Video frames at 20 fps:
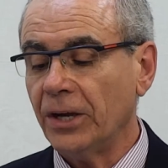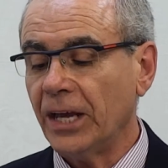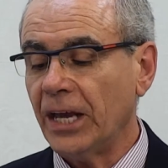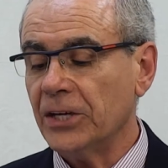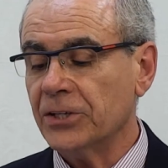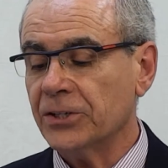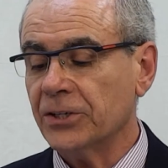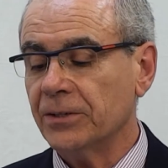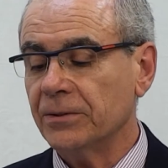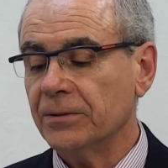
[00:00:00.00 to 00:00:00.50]

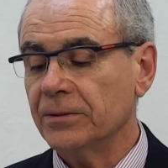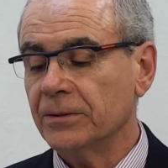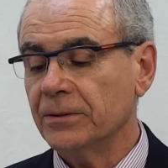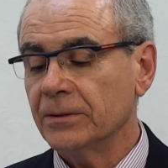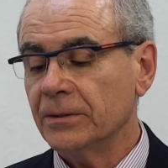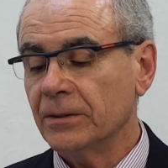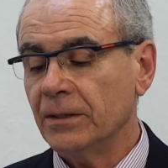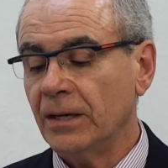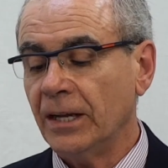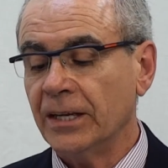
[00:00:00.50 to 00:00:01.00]
location,
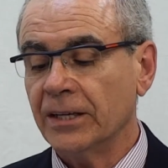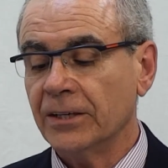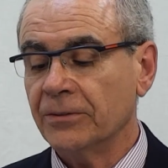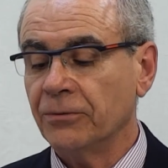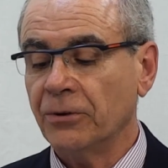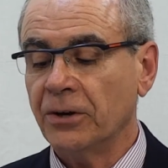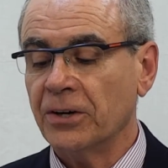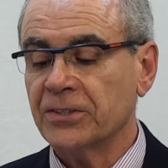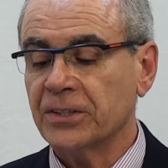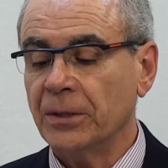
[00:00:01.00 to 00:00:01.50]
like
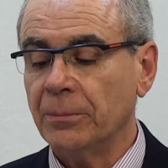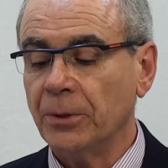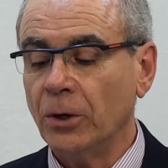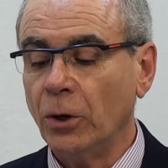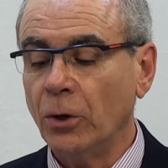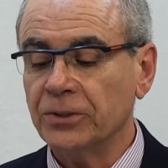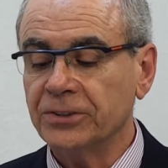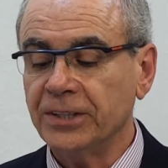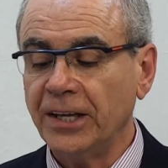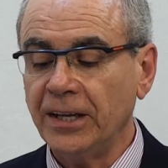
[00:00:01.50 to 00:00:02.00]
for
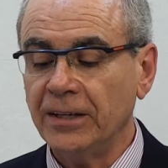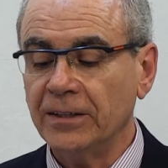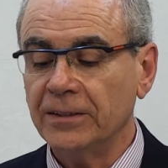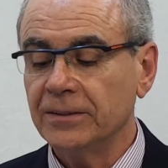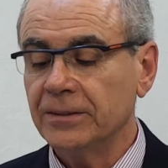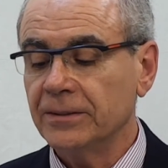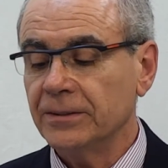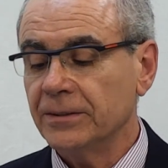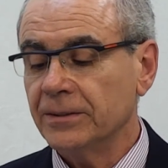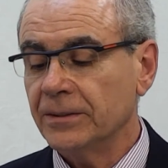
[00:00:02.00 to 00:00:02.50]
example a
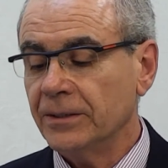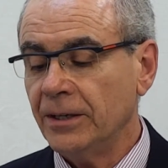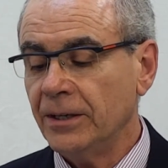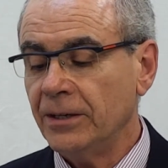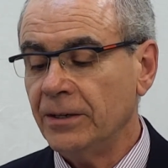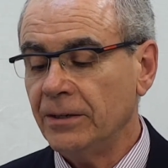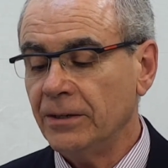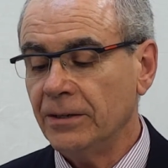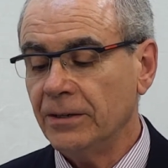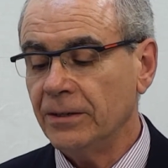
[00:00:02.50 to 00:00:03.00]
hotel
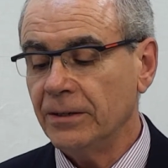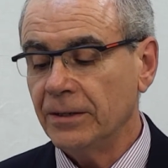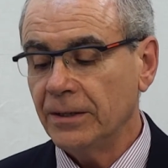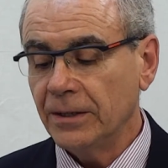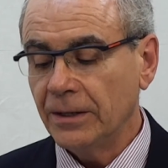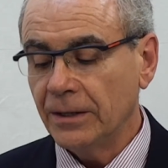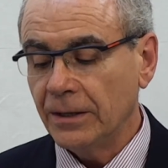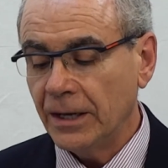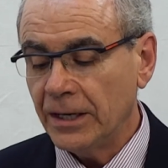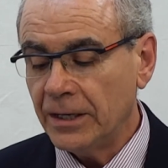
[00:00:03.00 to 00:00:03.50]
in
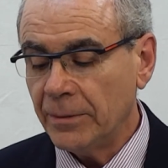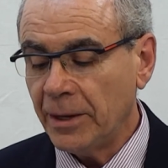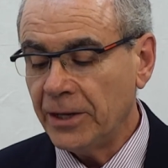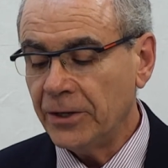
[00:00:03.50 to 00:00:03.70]
a